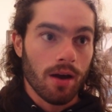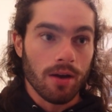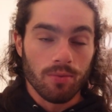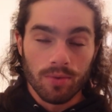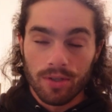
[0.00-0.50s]

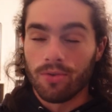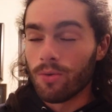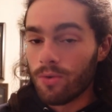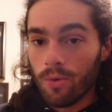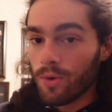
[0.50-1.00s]
I really
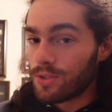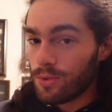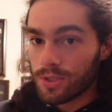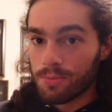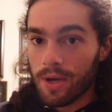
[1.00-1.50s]
don't know what
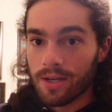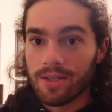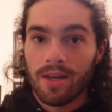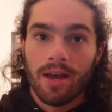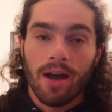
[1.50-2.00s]
to
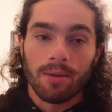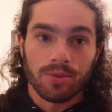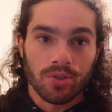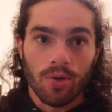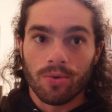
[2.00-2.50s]
expect. I'm
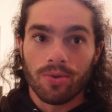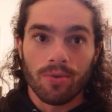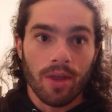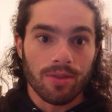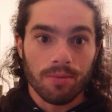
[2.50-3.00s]
stoked,
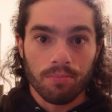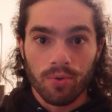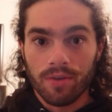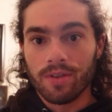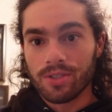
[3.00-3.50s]
though, that the
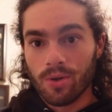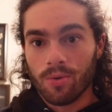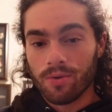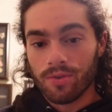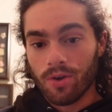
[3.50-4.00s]
previous
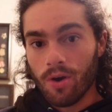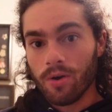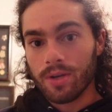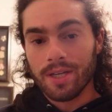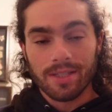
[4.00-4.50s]
owner of the
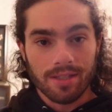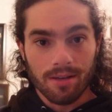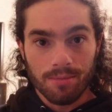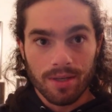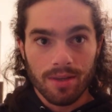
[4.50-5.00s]
car, he's
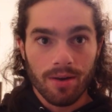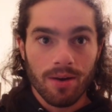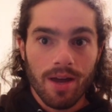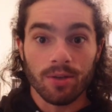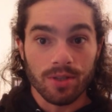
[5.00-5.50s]
going to be there,
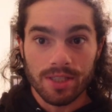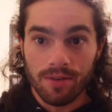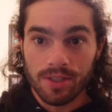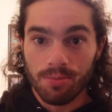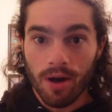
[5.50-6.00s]
and they're going to
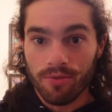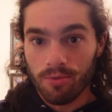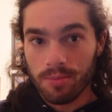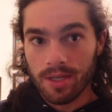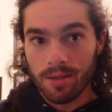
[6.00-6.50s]
save a spot
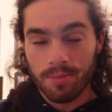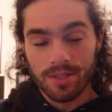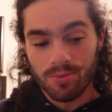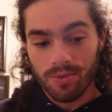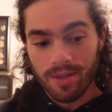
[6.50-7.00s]
for me in the
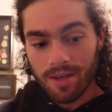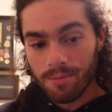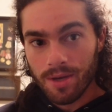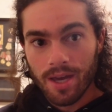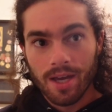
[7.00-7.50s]
pits with
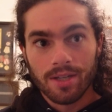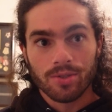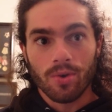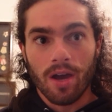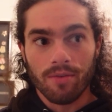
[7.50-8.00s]
them.
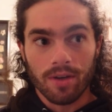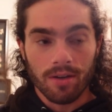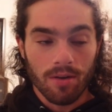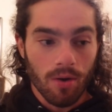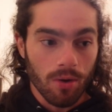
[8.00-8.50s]
So
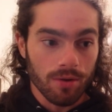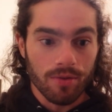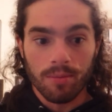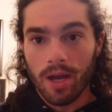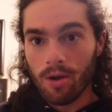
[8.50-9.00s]
having all of
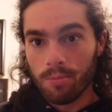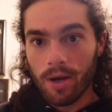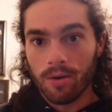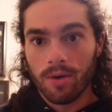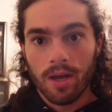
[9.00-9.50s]
them to help
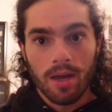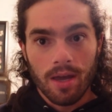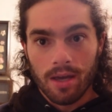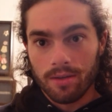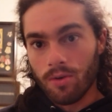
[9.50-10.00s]
out
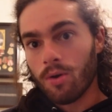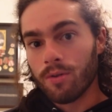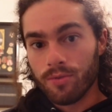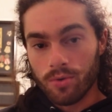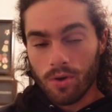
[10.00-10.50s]
and
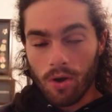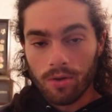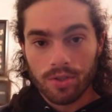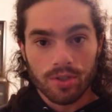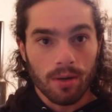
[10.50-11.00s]
all of their
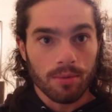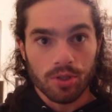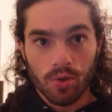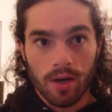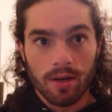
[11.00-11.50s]
knowledge, I'm going
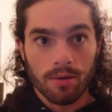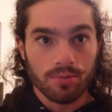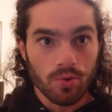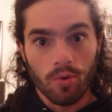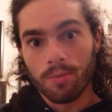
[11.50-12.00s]
to try and
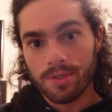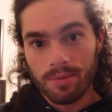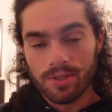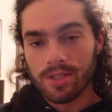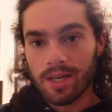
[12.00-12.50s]
absorb as
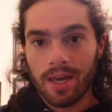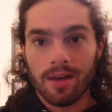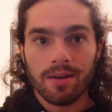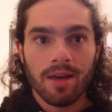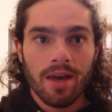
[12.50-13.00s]
much as I
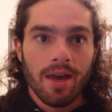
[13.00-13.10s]
can.